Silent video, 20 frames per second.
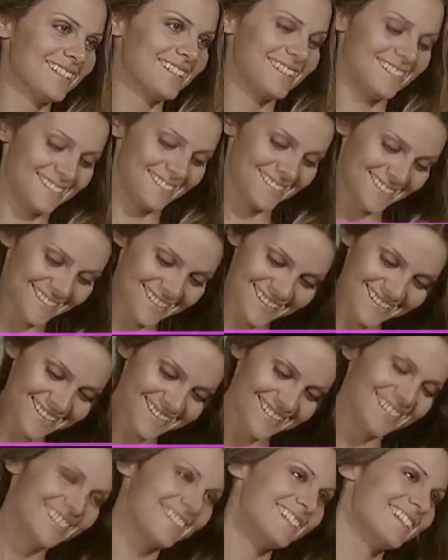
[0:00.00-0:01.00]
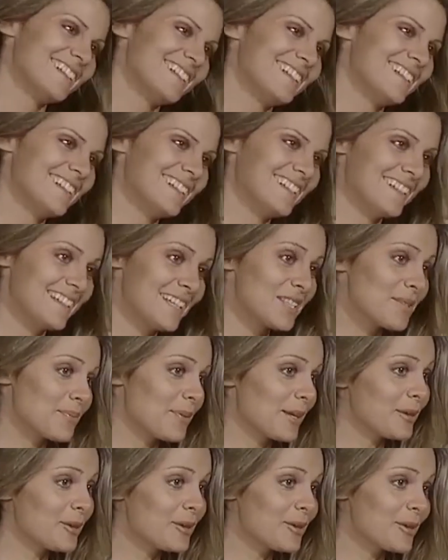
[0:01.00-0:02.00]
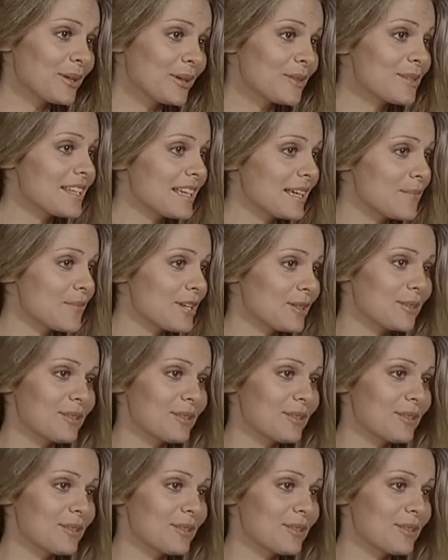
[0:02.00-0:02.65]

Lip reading: men are recalled for a refresher course in the military